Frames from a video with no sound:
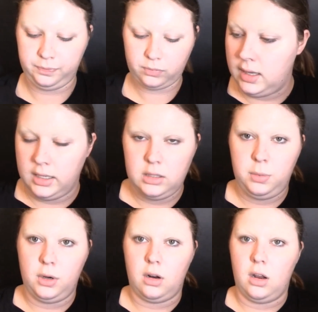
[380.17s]
I like to
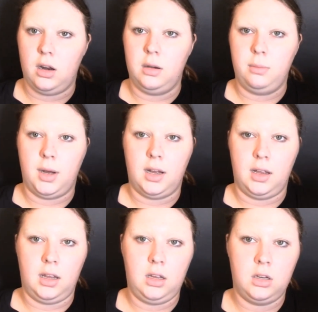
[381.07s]
put on
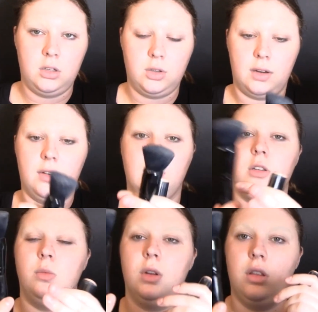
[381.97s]
my drag
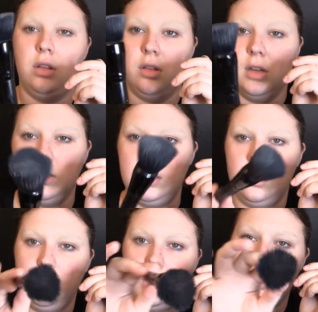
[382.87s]
foundation with this
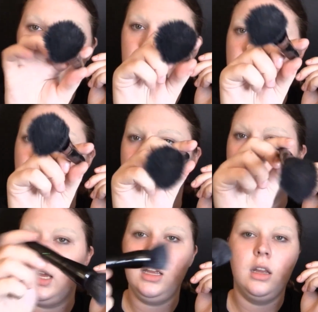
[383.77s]
little brush, this little
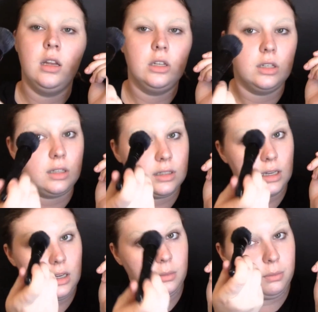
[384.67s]
guy, just because
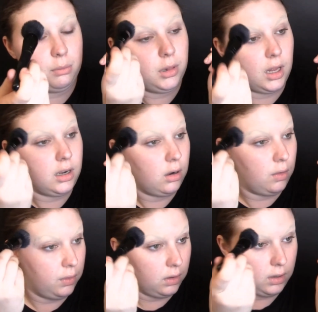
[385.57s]
I can blot it
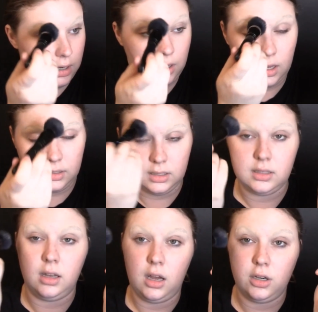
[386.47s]
over and not
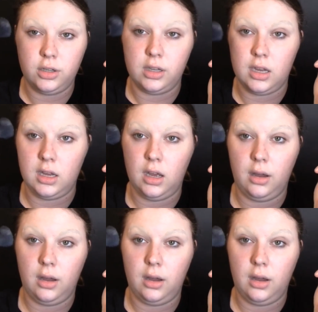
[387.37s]
dislodge the